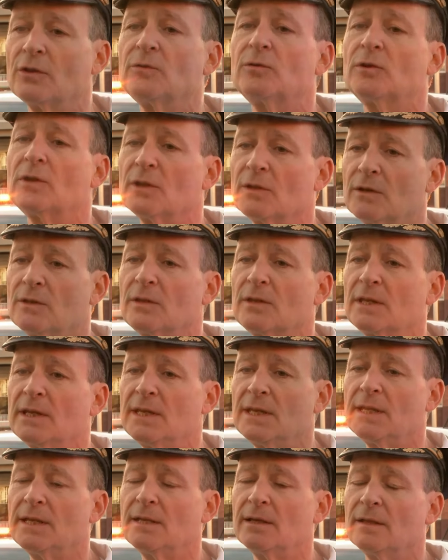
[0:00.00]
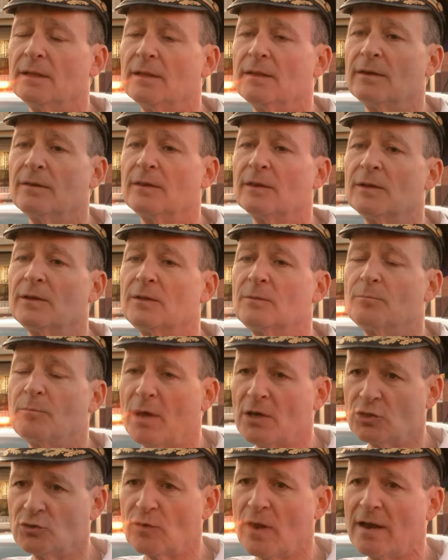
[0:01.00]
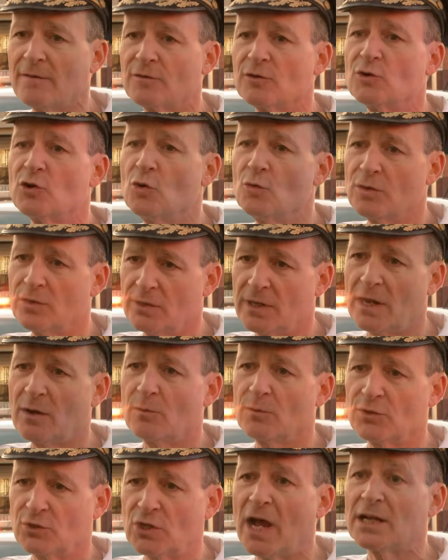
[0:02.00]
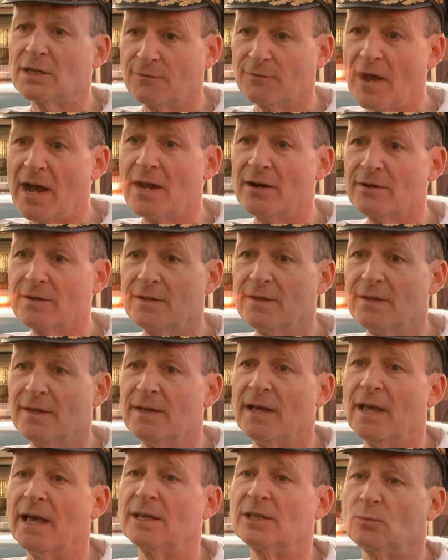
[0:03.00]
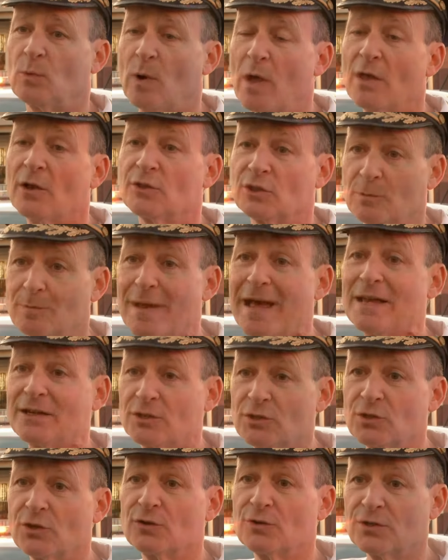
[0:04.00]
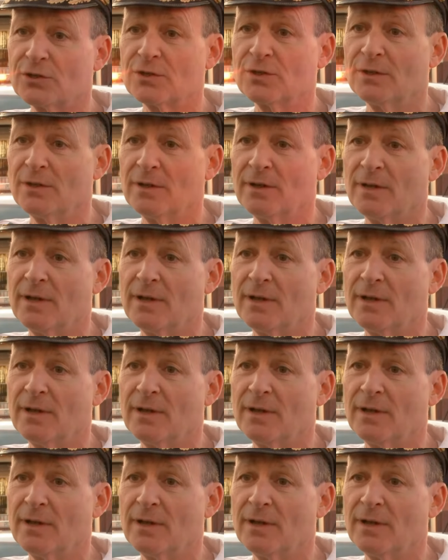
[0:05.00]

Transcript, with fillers: Oh, the, the, the, the bus driver knew that there were shots fired, as well as the passengers,